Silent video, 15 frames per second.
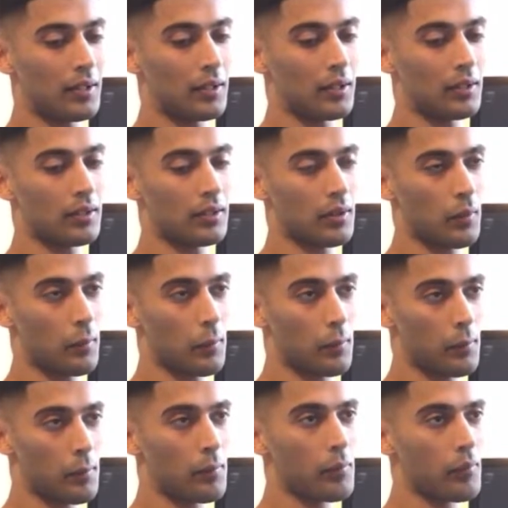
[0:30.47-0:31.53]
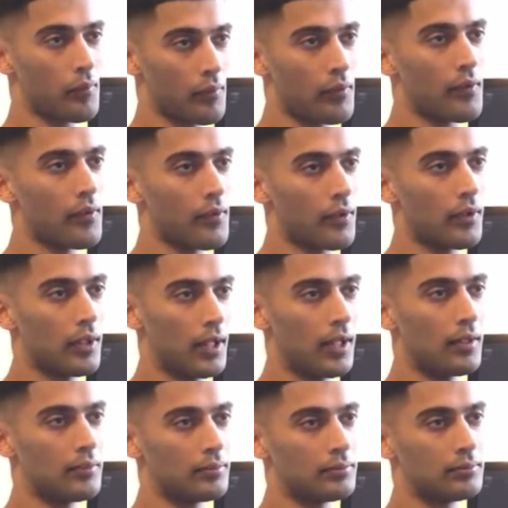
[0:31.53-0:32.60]

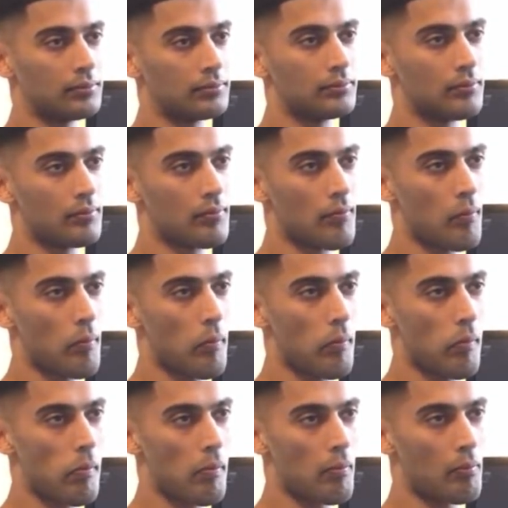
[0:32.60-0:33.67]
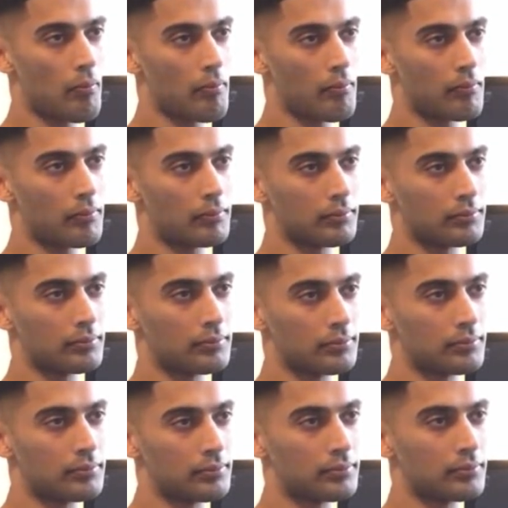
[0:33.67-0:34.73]

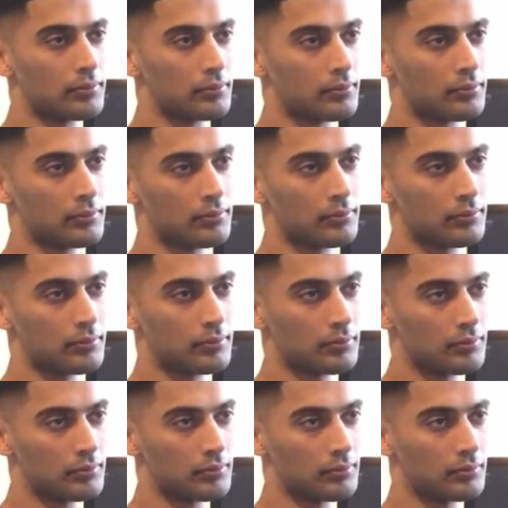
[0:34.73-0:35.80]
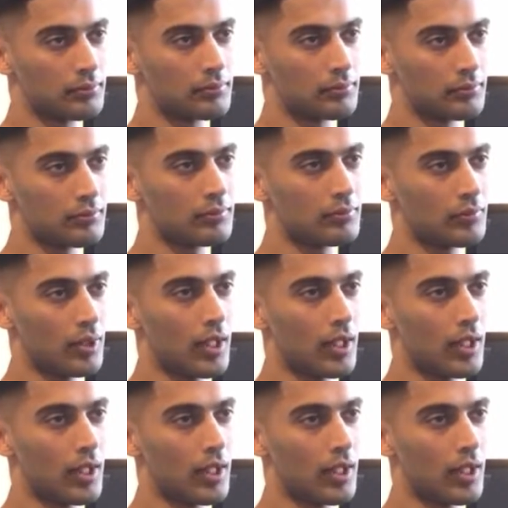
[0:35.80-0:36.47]
[no speech]